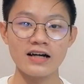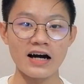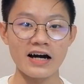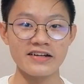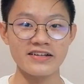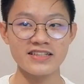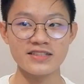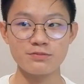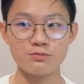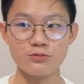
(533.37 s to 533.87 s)

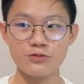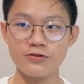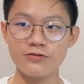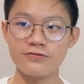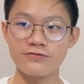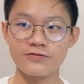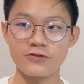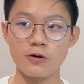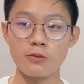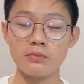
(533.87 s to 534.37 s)
I just moved
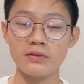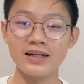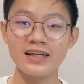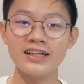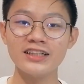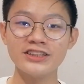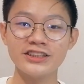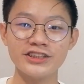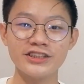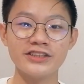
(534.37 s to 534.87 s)
from
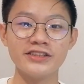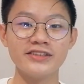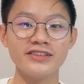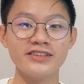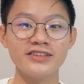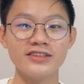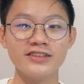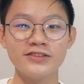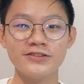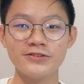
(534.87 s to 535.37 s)

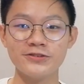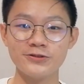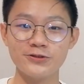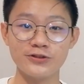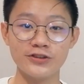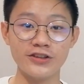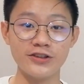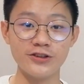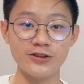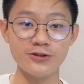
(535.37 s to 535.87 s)
Malaysia
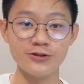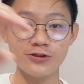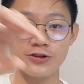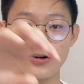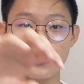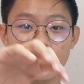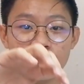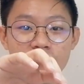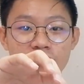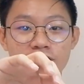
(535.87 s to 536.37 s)
to the New
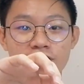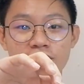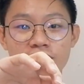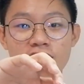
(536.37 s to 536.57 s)
York